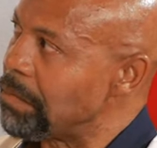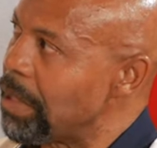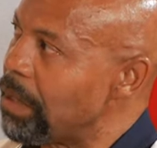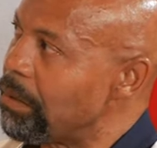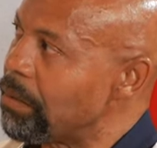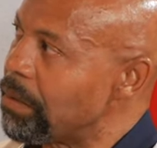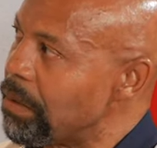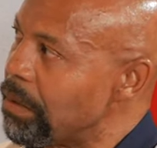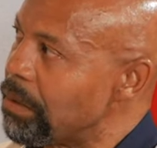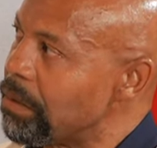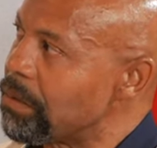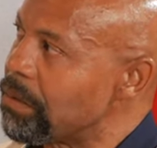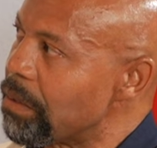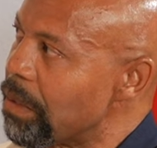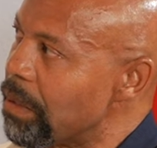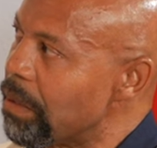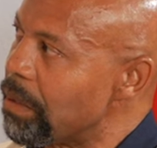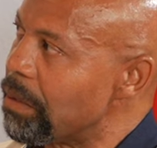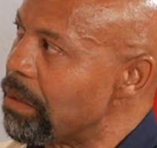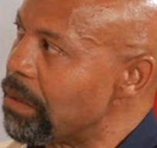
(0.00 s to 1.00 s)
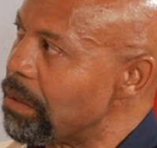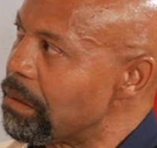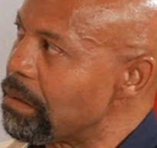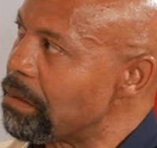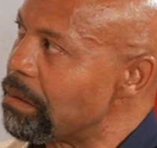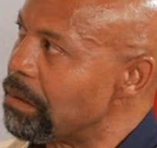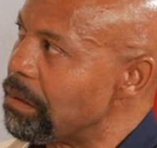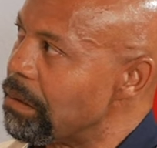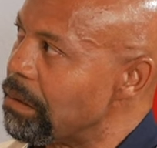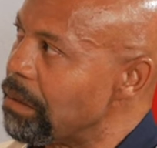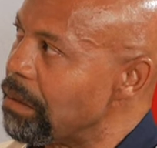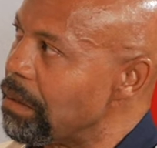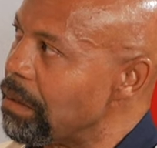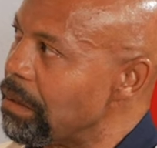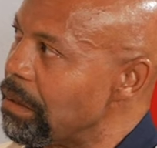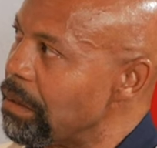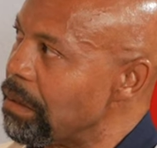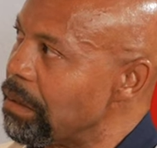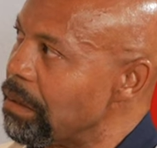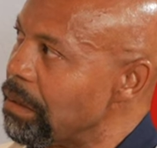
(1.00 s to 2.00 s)
I would dare to say it is.
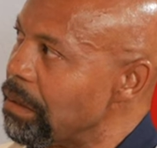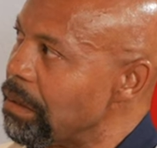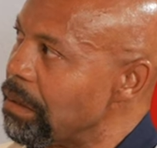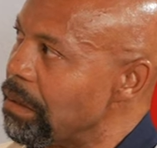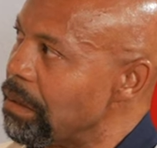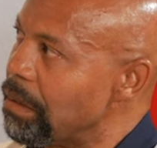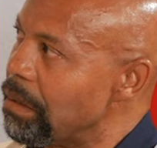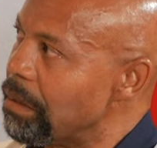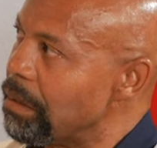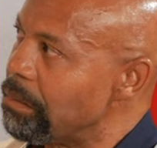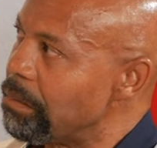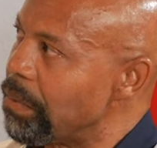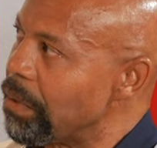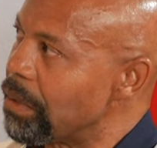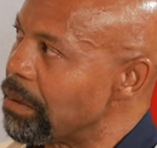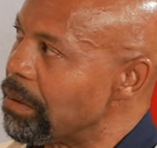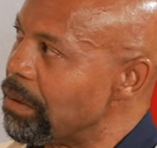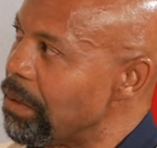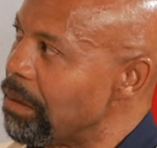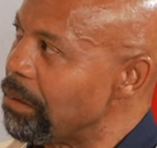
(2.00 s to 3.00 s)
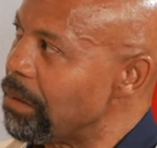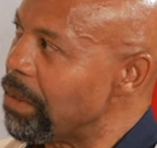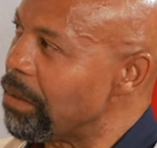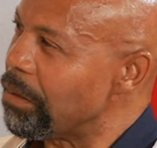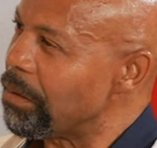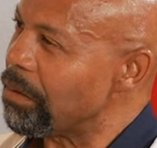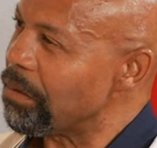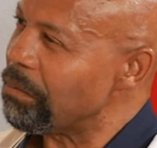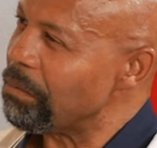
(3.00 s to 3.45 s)
But you know, narrative